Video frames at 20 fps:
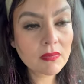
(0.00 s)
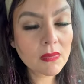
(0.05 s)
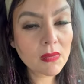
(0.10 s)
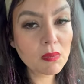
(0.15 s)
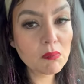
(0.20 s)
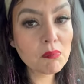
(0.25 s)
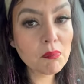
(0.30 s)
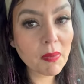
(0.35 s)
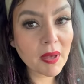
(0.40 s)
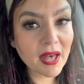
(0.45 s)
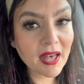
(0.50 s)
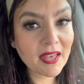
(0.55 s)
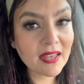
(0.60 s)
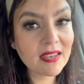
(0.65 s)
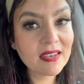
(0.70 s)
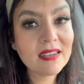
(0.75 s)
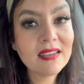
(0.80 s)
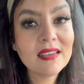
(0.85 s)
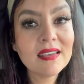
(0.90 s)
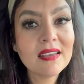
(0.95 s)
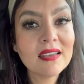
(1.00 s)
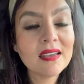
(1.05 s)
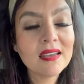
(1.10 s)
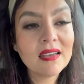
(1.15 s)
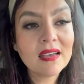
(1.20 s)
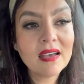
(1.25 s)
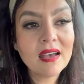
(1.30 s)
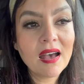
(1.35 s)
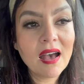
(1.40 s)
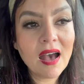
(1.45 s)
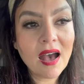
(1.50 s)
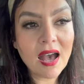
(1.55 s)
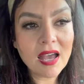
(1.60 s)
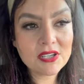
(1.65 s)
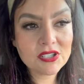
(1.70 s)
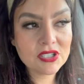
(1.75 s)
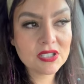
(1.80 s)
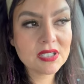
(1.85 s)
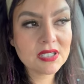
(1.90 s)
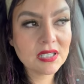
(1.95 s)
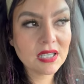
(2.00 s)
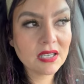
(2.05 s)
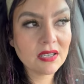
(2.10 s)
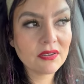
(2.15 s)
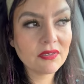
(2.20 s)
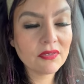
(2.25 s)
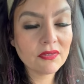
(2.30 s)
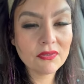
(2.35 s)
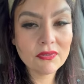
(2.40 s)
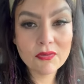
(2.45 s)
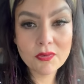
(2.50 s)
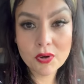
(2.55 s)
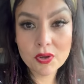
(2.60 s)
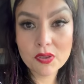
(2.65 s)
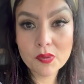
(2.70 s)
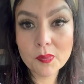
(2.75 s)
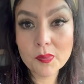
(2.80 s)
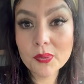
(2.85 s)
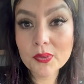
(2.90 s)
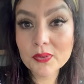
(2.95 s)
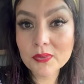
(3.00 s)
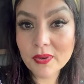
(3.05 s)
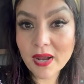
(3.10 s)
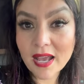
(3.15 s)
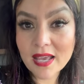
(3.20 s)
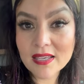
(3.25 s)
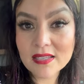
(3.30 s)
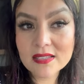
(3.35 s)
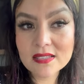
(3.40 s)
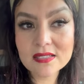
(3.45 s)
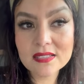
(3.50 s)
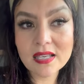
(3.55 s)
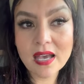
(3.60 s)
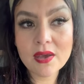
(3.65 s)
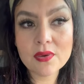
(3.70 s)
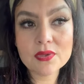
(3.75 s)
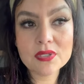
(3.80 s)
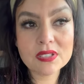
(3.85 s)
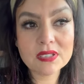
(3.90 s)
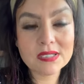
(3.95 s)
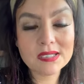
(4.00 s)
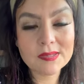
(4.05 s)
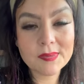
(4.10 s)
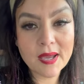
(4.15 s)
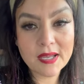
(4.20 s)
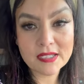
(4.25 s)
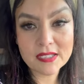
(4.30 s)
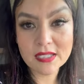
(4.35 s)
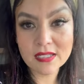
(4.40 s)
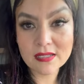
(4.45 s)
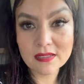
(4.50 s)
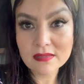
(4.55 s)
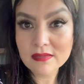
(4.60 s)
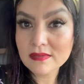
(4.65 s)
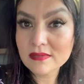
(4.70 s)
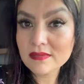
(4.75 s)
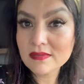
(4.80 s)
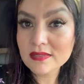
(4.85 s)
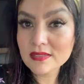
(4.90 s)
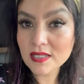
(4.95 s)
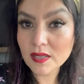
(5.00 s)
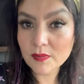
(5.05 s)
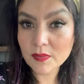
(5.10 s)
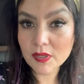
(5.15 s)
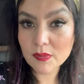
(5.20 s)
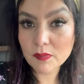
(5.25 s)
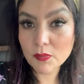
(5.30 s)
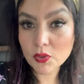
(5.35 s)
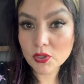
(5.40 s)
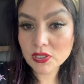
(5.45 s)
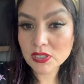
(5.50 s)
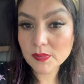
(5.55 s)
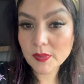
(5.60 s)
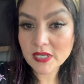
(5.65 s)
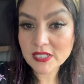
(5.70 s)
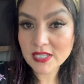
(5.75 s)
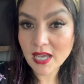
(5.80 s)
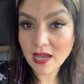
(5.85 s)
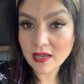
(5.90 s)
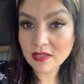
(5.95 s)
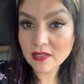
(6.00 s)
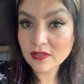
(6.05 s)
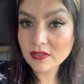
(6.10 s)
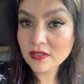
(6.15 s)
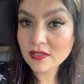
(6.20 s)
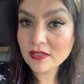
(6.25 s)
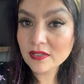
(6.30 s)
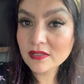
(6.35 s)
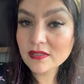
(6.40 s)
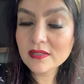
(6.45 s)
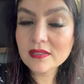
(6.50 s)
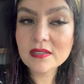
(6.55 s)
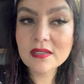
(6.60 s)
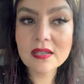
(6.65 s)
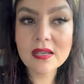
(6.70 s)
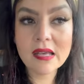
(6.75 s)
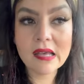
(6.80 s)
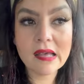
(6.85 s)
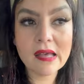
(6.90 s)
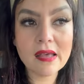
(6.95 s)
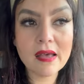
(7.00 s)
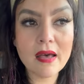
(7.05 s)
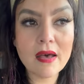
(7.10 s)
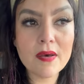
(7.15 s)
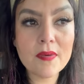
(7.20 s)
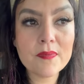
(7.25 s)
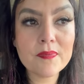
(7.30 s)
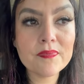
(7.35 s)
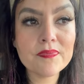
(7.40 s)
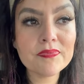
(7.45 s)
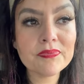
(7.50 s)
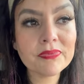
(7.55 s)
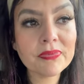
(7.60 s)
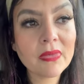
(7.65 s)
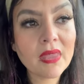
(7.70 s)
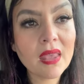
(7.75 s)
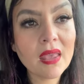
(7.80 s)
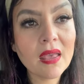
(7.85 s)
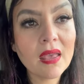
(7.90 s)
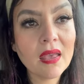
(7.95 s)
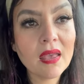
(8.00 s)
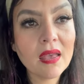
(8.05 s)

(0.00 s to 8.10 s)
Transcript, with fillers: But I just think for the price, I was expecting something more spectacular. And